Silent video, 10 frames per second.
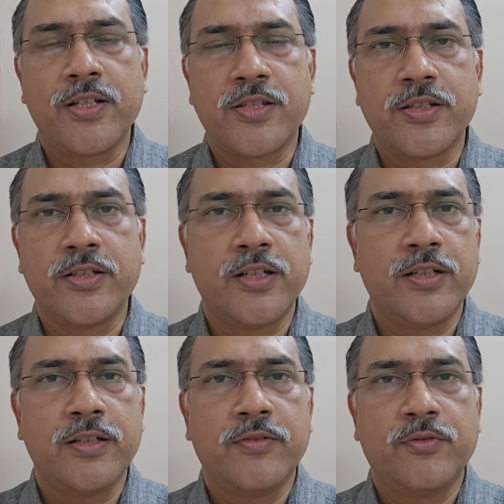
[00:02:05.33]

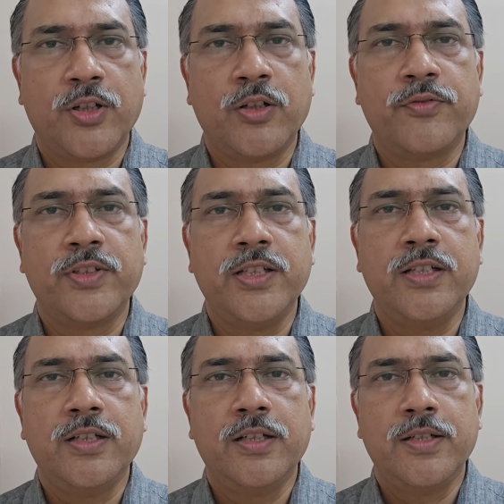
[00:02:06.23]
considered one of the
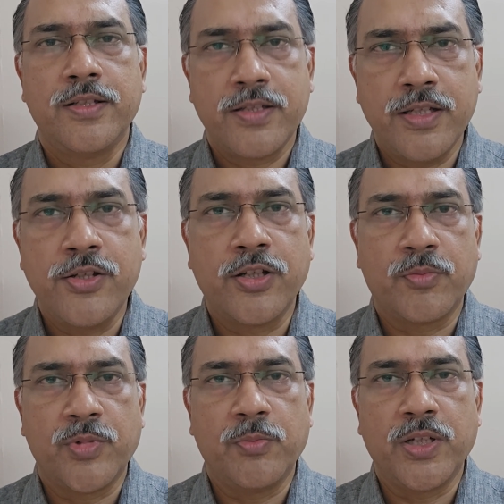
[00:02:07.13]
seizure
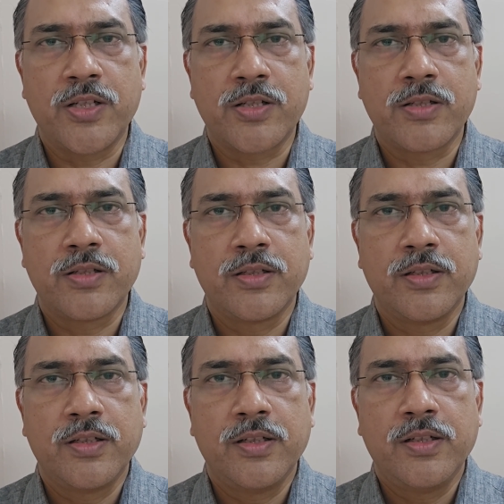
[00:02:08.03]
mimics.
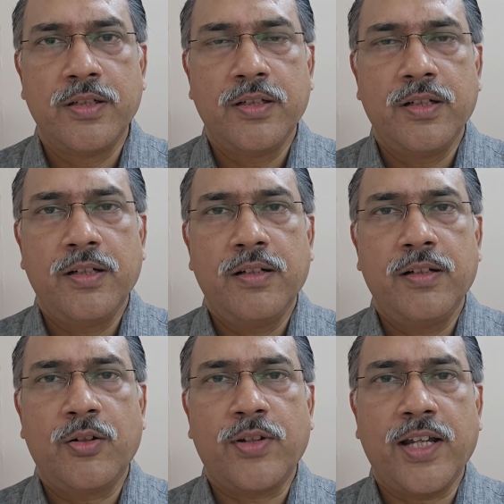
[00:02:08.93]

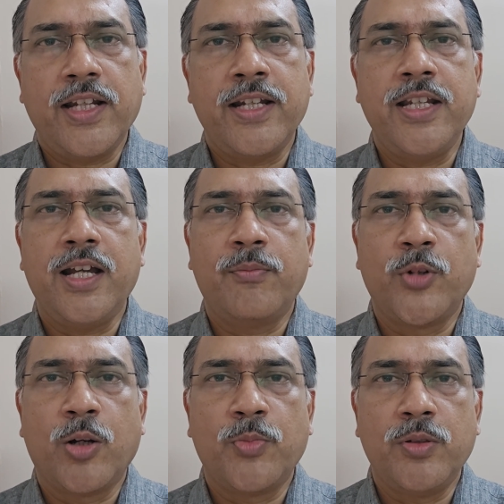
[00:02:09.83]
Now, can any
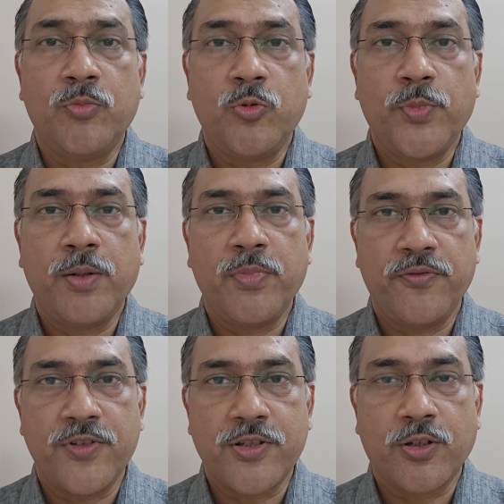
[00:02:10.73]
abnormal movement be
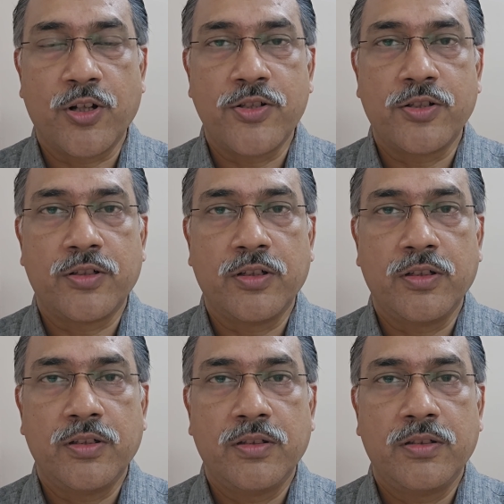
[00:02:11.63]
physiological?
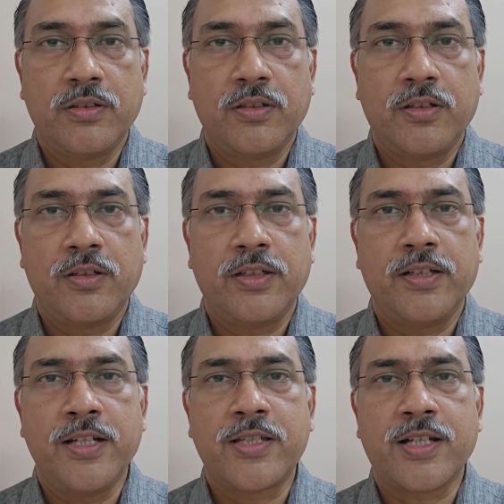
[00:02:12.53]

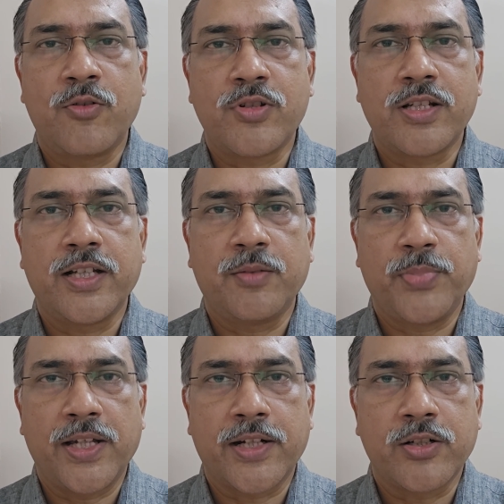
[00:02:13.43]
It sounds like a
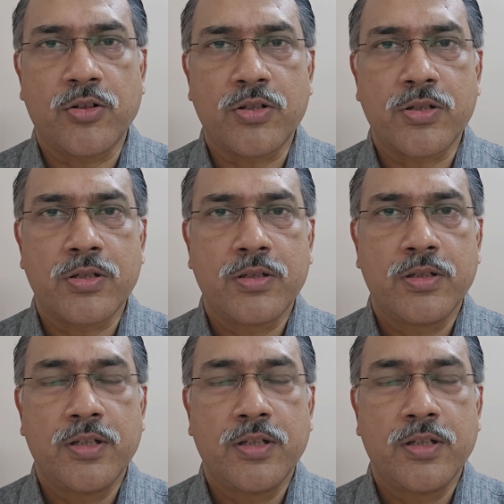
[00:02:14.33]
paradox,